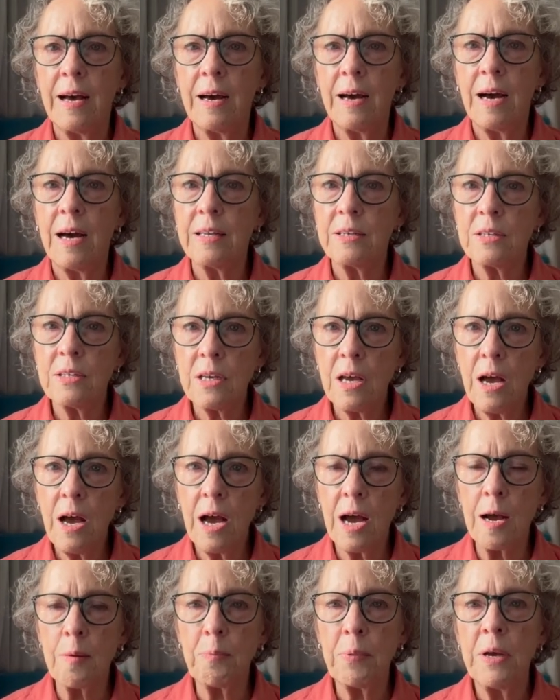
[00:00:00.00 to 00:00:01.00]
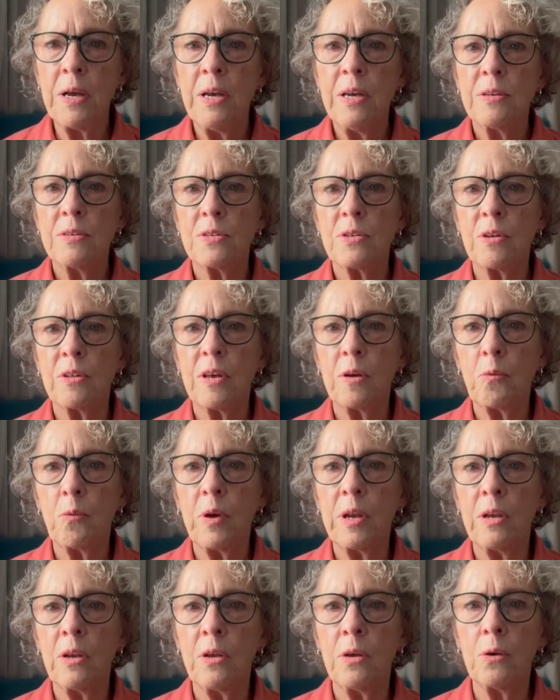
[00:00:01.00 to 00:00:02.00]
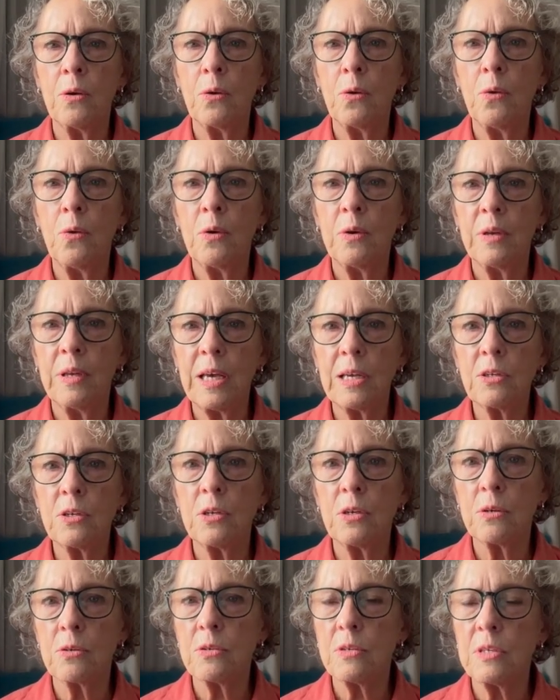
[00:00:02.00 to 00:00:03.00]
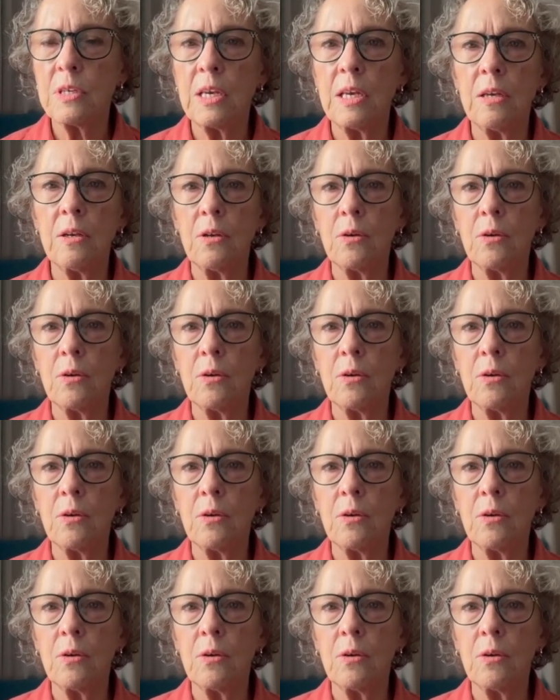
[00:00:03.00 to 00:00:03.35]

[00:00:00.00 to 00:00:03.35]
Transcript: on top so that when you get to your seat,